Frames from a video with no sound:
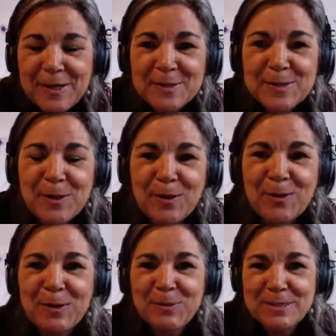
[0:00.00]
So
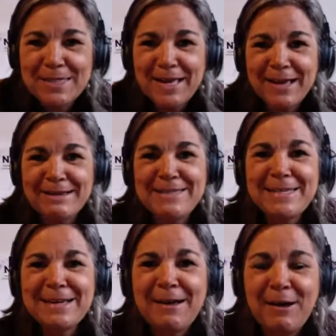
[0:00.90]
it was the
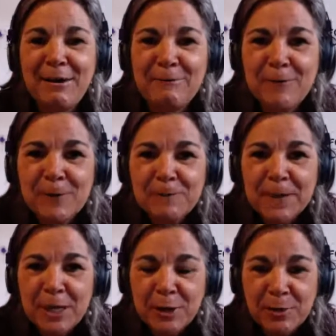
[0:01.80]
idea of,
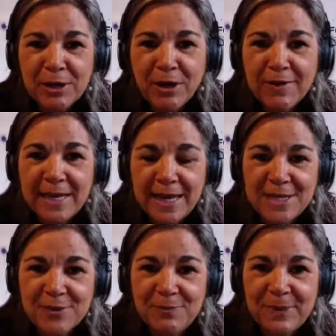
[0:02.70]
here we are in the
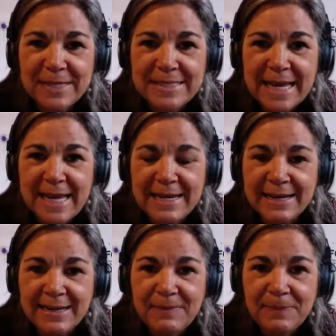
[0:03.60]
age of big
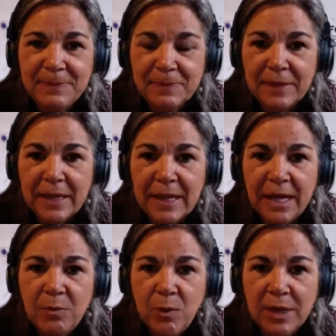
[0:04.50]
data,
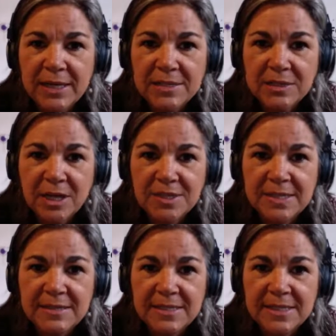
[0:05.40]
and what gets
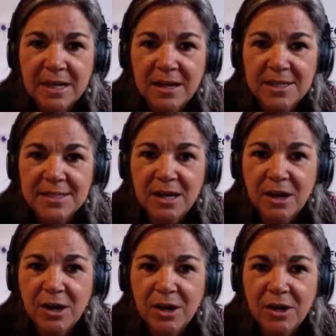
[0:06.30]
lost in the sauce
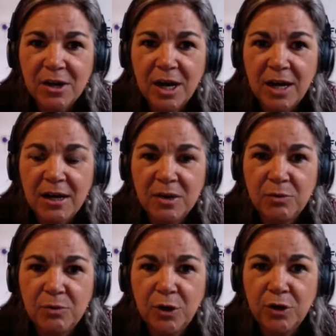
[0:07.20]
are
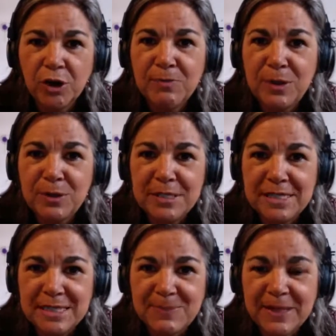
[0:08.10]
rural
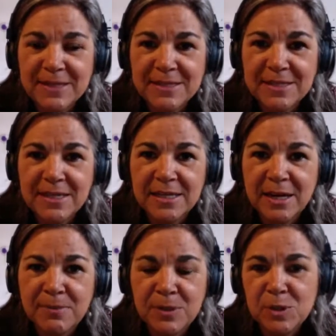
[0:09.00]
communities, because
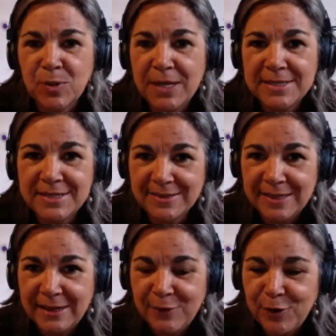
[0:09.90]
numbers-wise, they'll
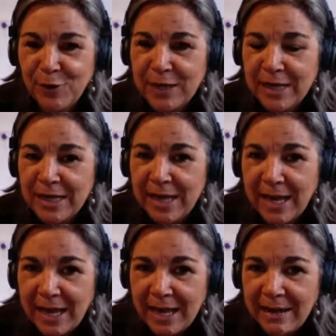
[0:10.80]
never
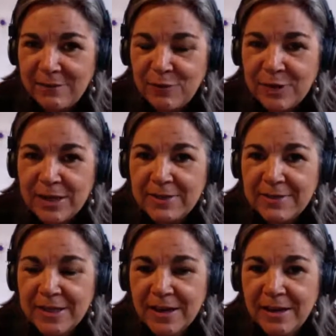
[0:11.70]
have
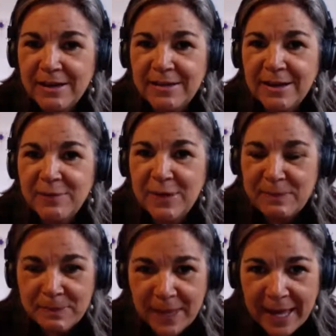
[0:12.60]
the kind of
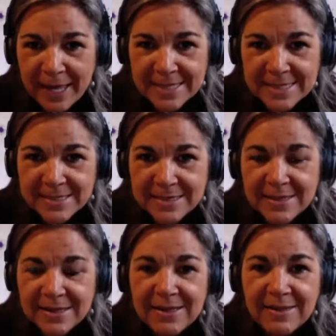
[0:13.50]
impact
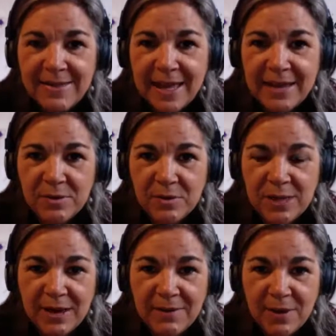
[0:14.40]
that
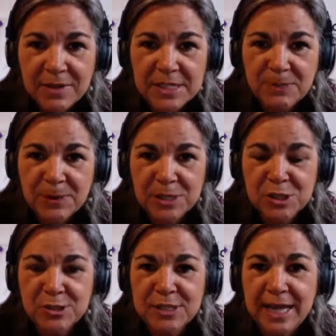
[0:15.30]
we have all this
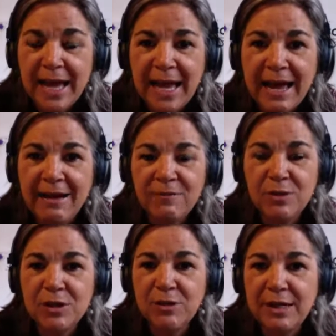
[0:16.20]
pressure to have
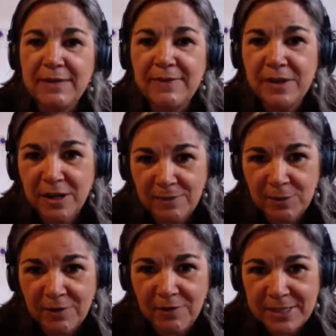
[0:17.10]
when you're in the
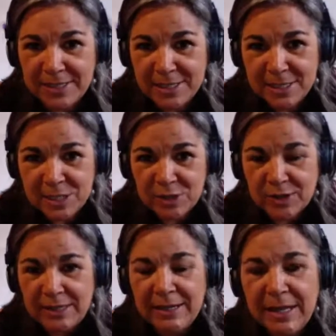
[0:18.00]
nonprofit
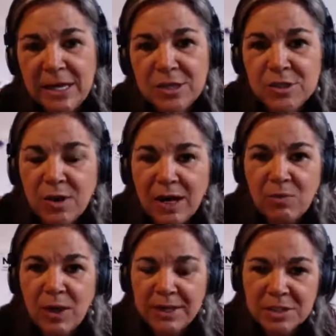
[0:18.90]
industry. So I
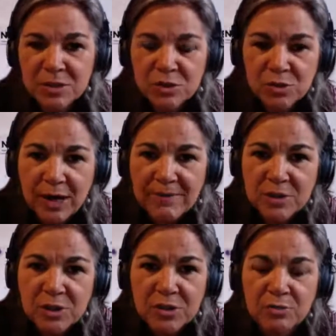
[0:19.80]
wanted to
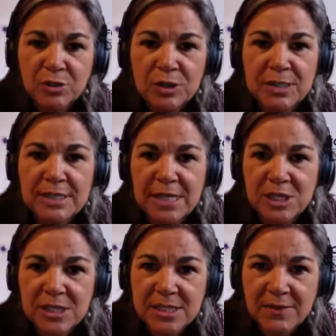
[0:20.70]
travel to the rural
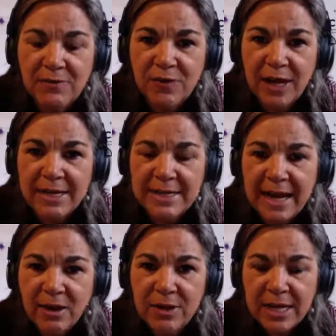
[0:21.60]
stations and find
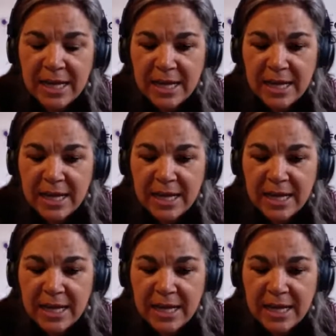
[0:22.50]
out.